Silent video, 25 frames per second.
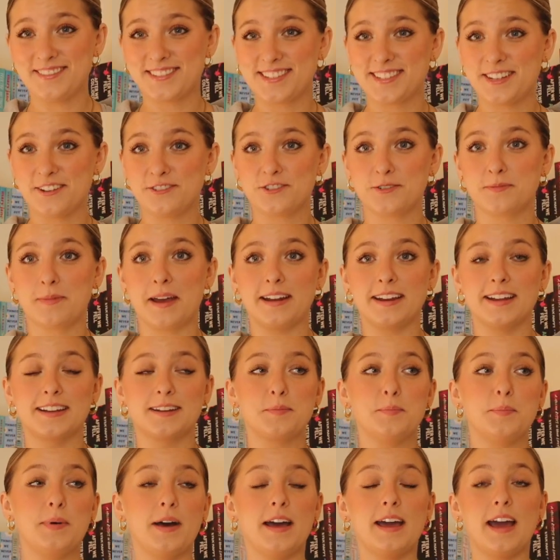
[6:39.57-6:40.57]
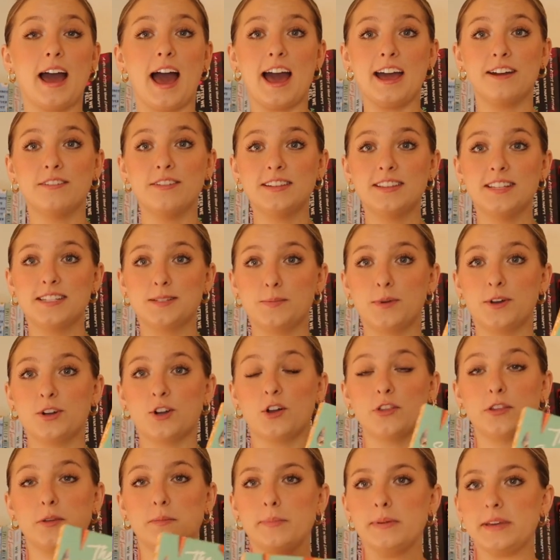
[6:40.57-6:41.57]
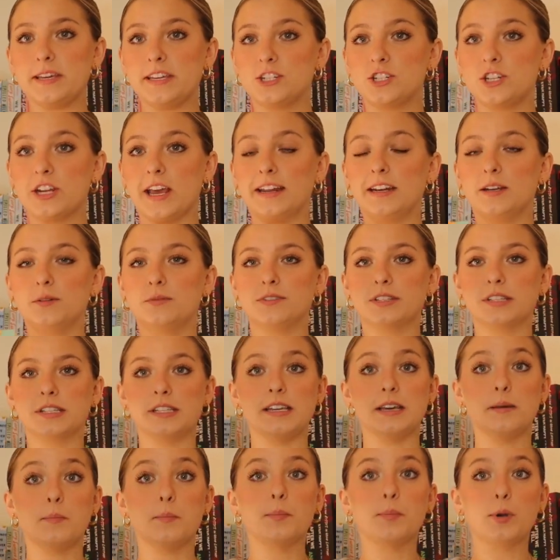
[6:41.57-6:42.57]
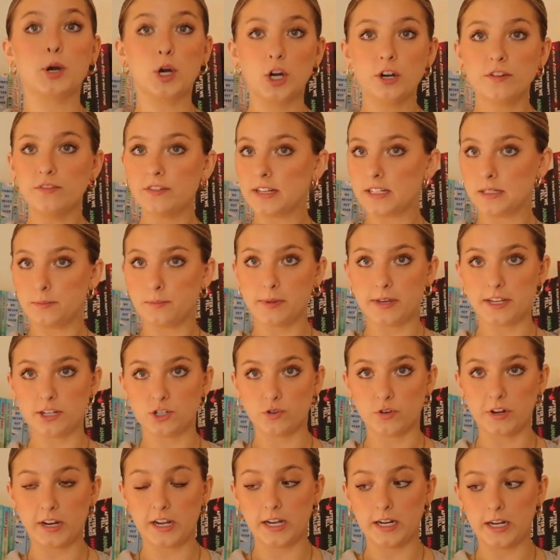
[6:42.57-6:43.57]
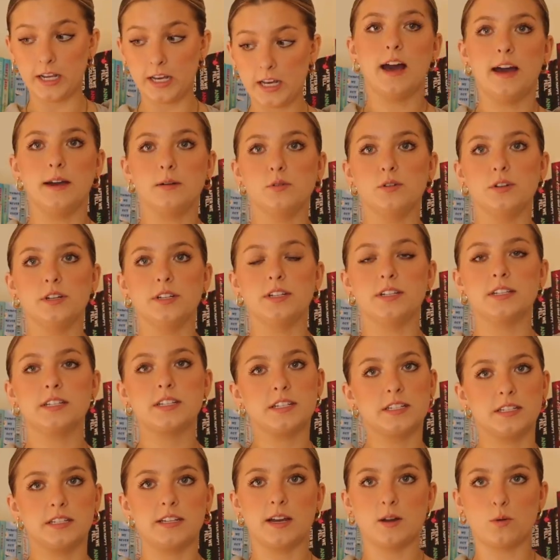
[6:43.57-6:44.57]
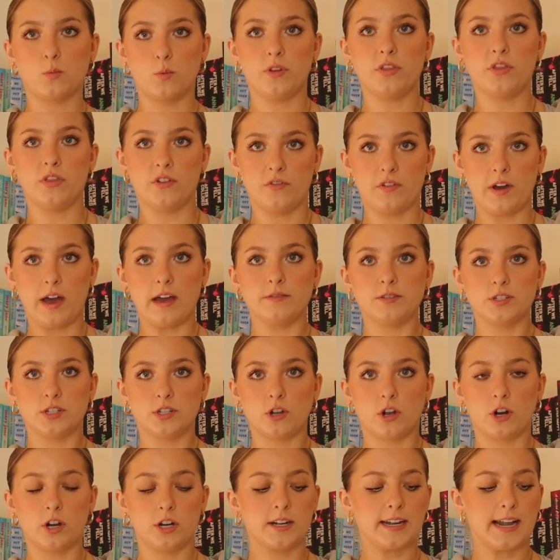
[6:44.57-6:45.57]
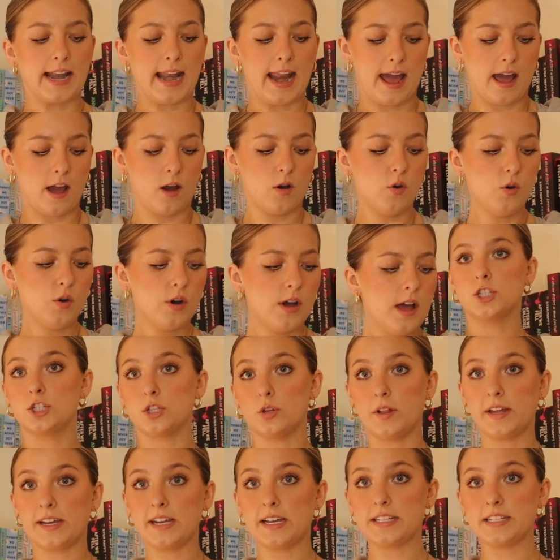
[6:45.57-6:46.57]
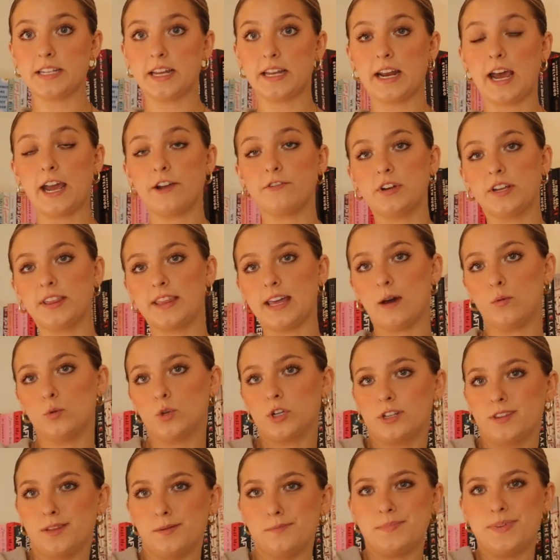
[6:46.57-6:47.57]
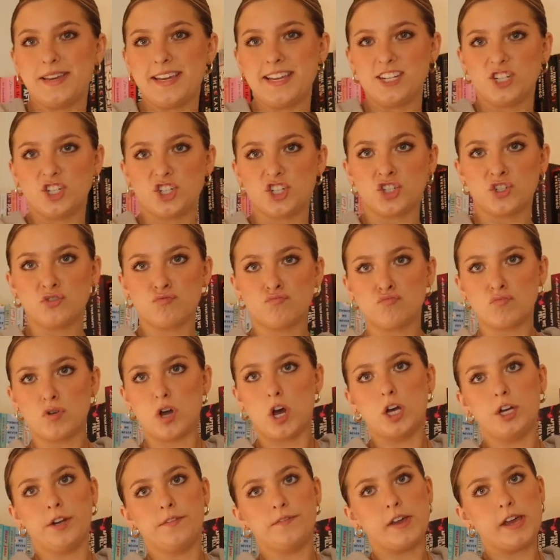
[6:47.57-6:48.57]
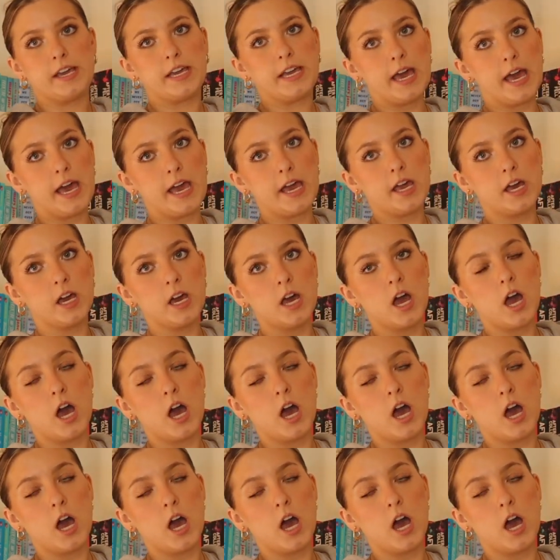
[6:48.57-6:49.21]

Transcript: was so dramatic, but I read this book on the beach, and it was the perfect beach read. I would stick with the 5 star now. So like I said, I read that one on the beach on a vacay,